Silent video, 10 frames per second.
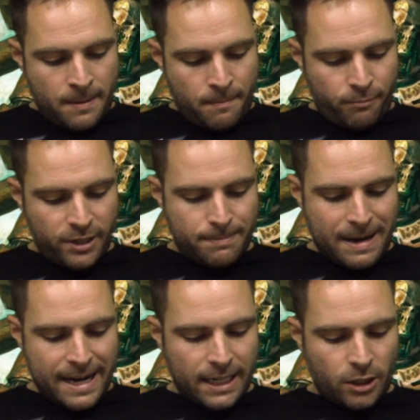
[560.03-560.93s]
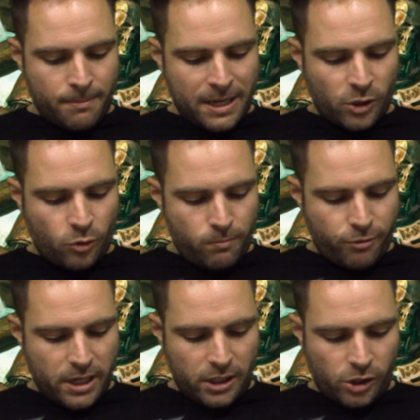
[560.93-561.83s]
Prismatic Dimensional
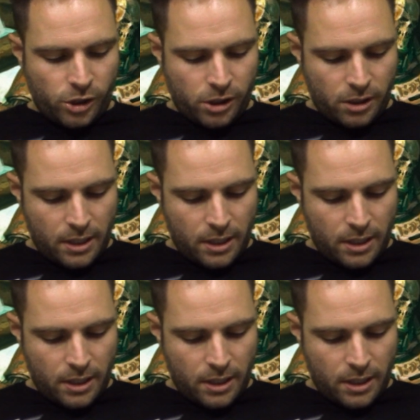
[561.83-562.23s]
Breach.